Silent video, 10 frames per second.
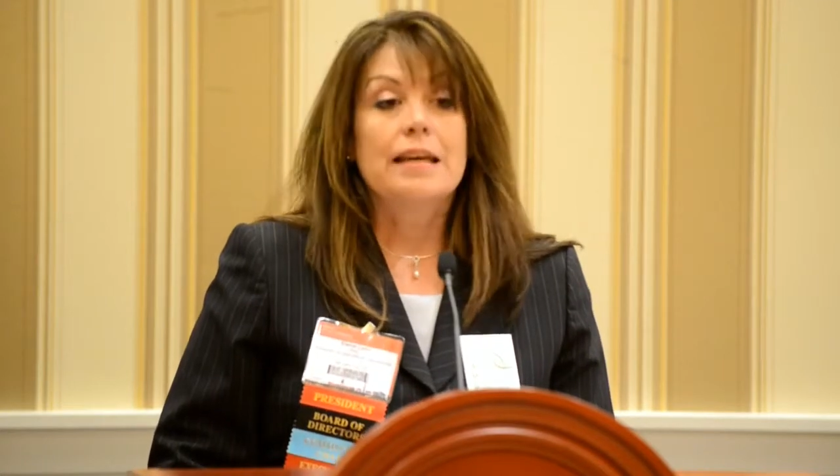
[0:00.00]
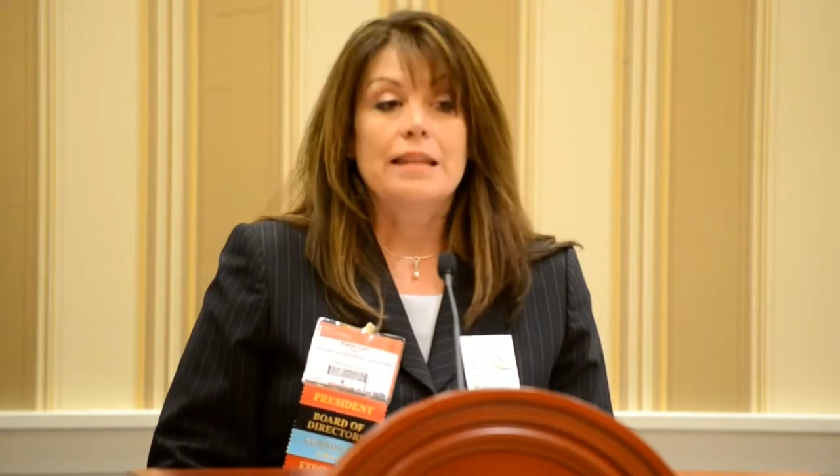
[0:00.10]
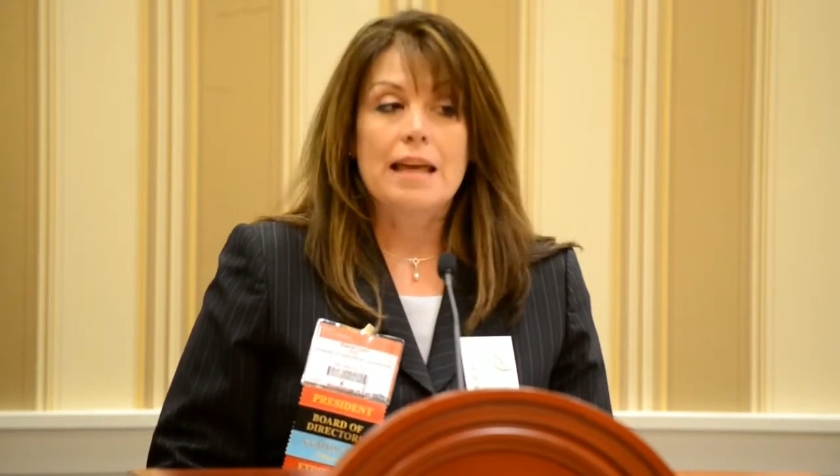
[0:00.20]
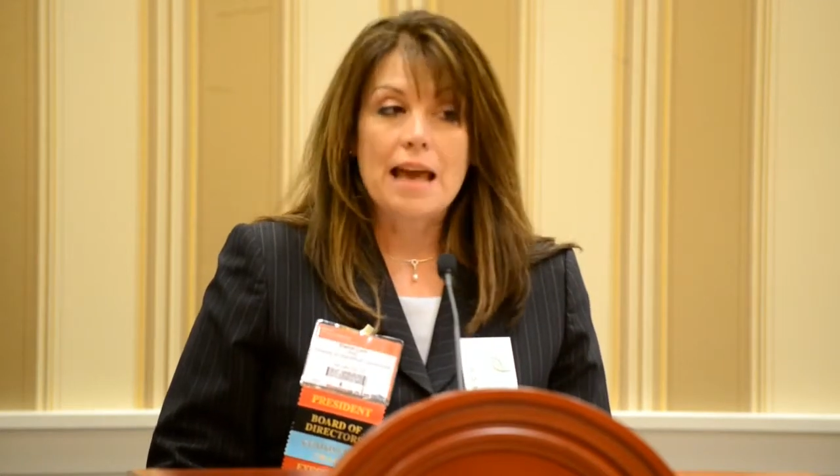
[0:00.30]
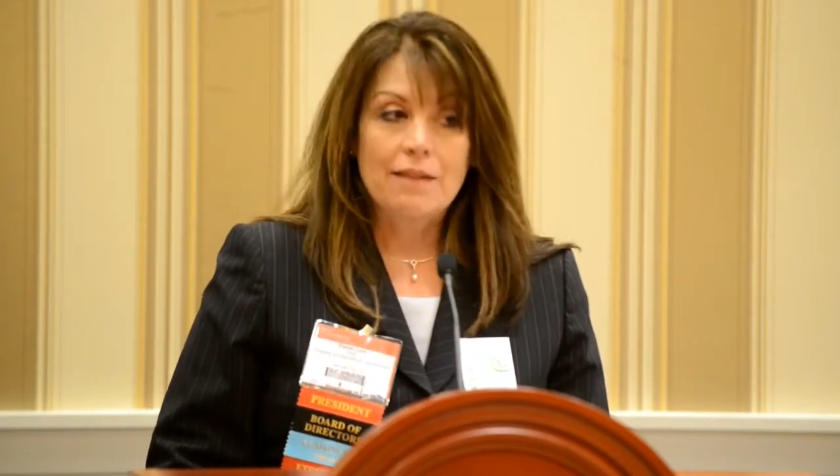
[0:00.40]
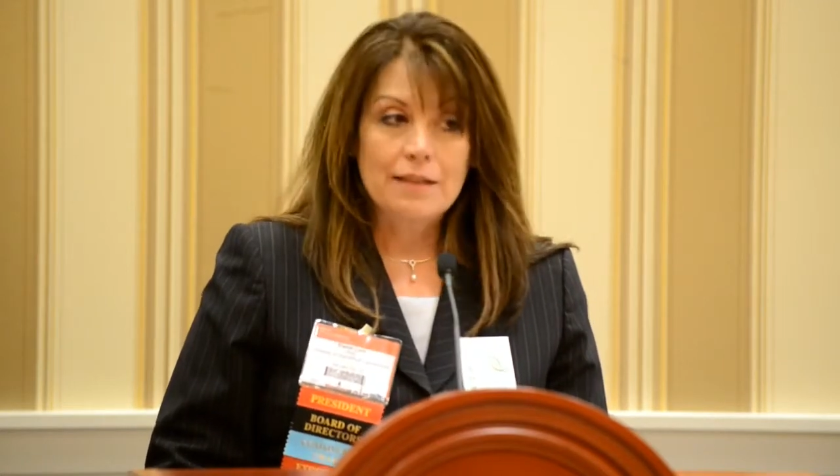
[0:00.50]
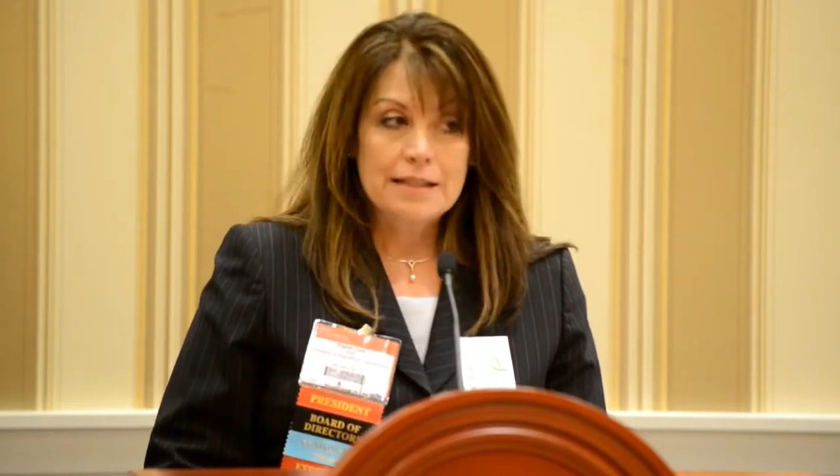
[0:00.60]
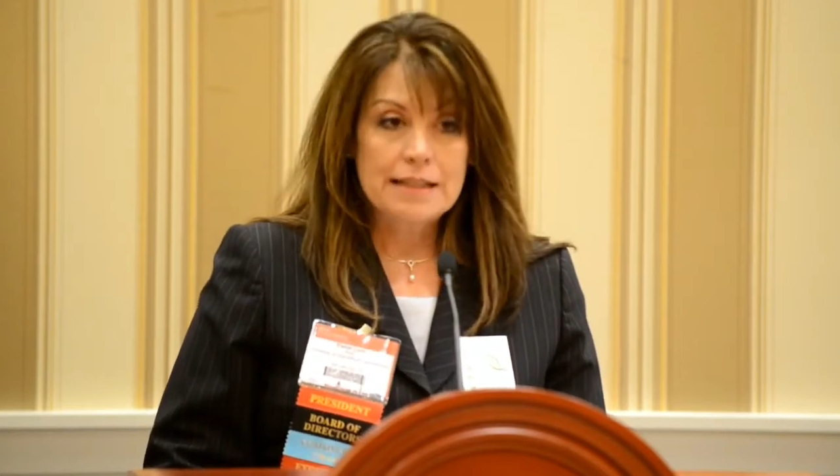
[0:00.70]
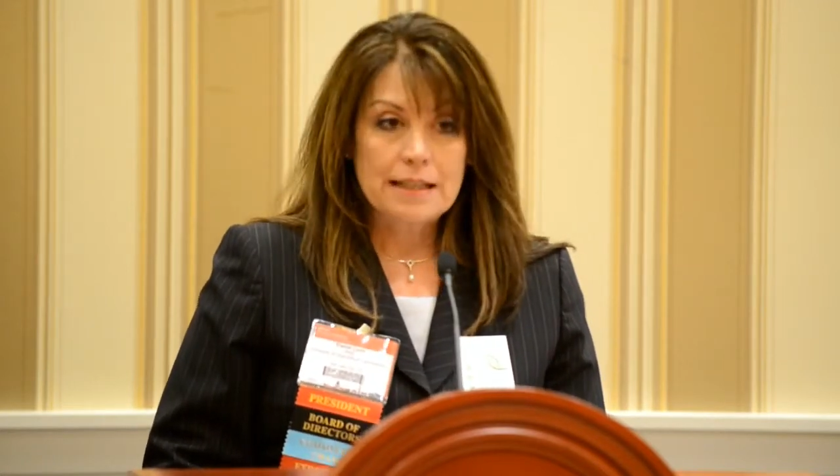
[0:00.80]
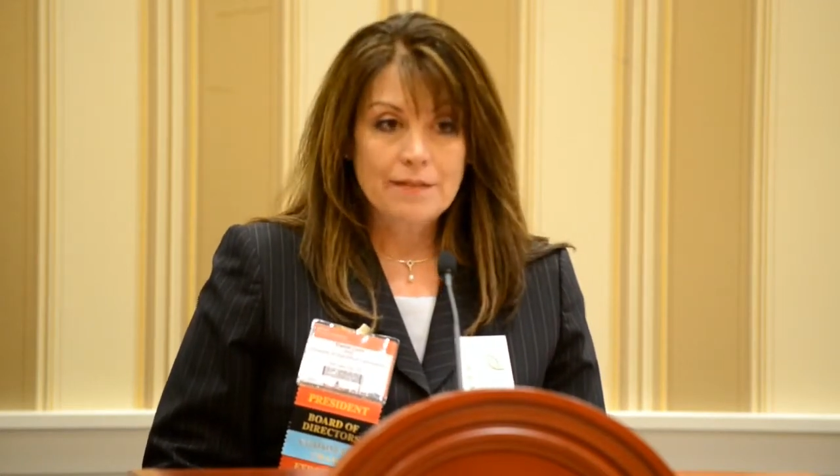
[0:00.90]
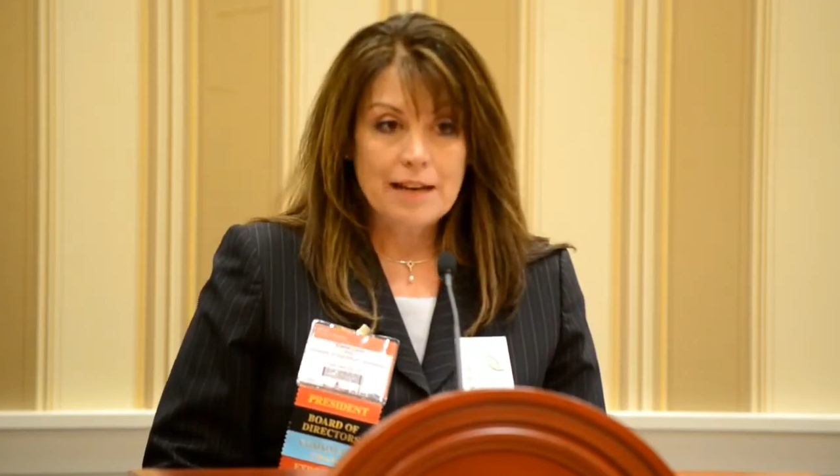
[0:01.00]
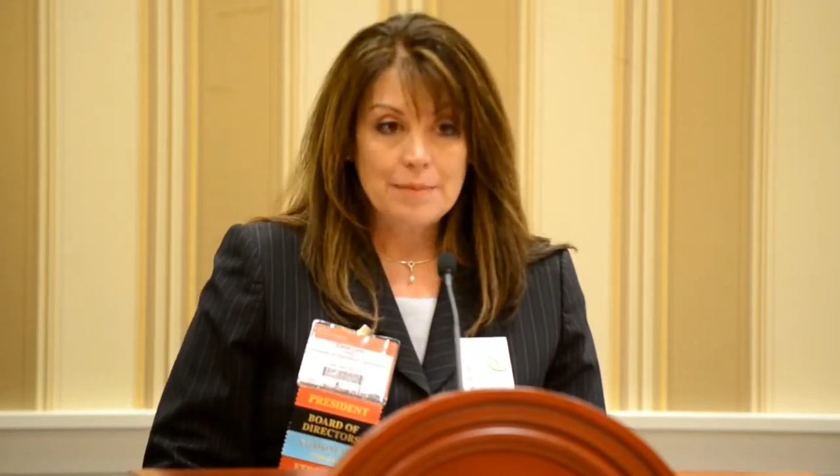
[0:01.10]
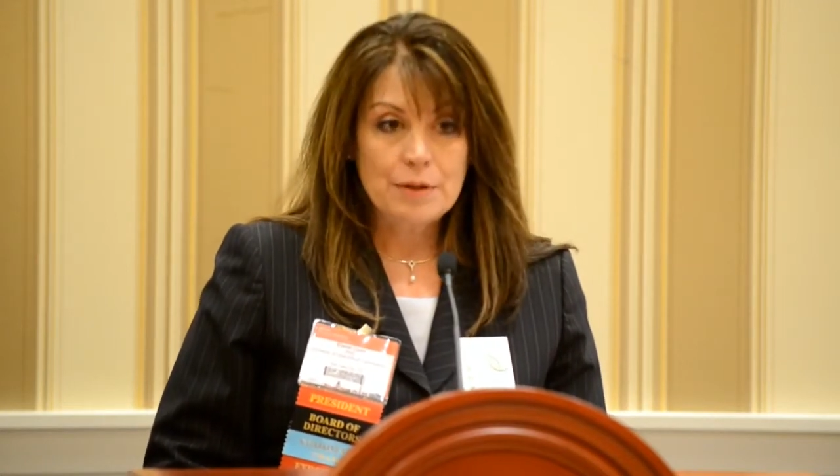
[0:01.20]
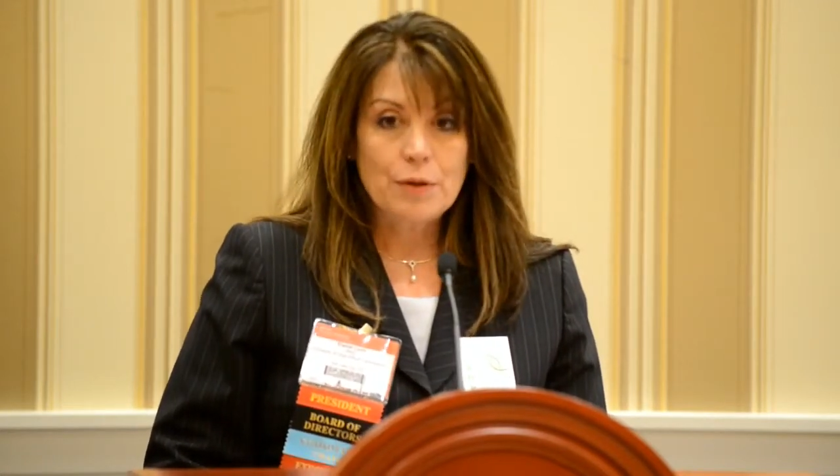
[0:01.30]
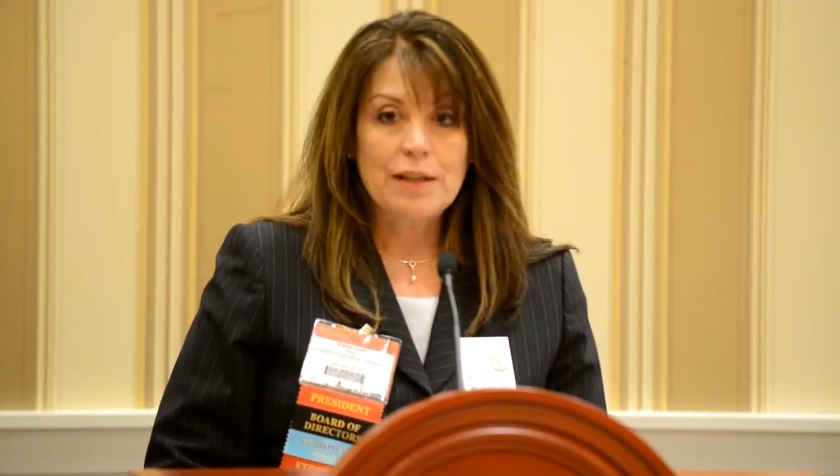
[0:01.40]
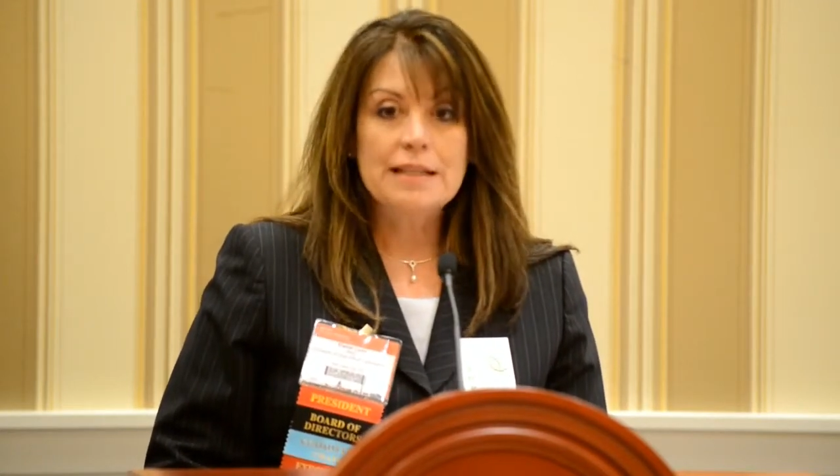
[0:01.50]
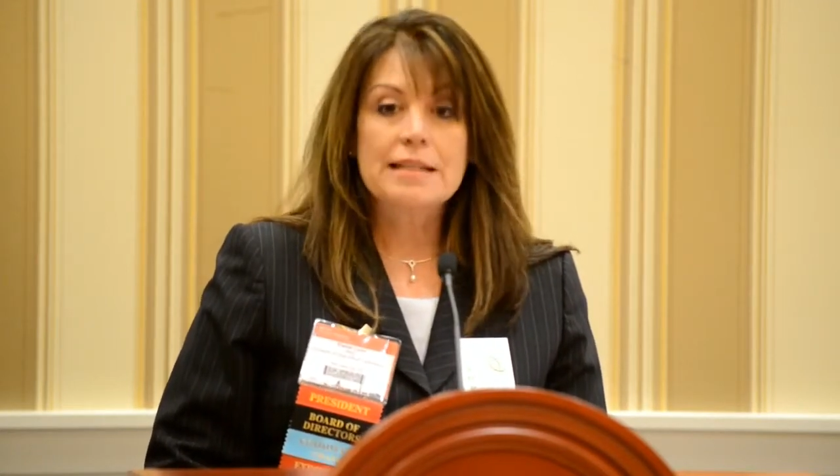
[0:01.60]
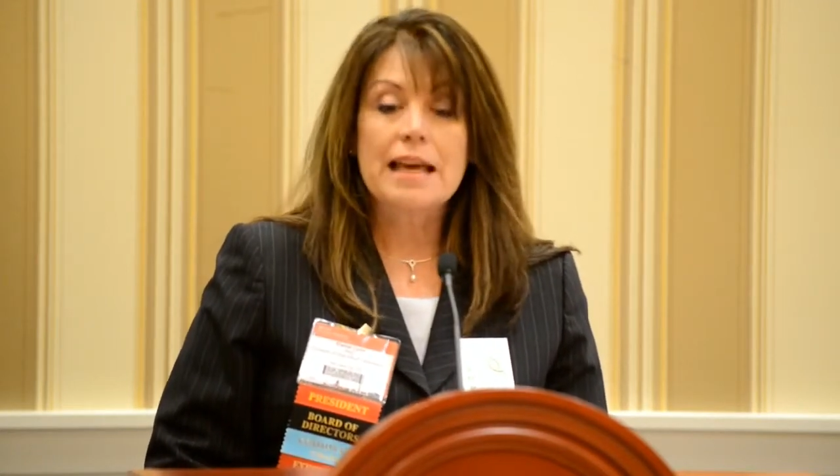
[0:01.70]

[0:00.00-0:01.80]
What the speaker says: They have listing of laboratories,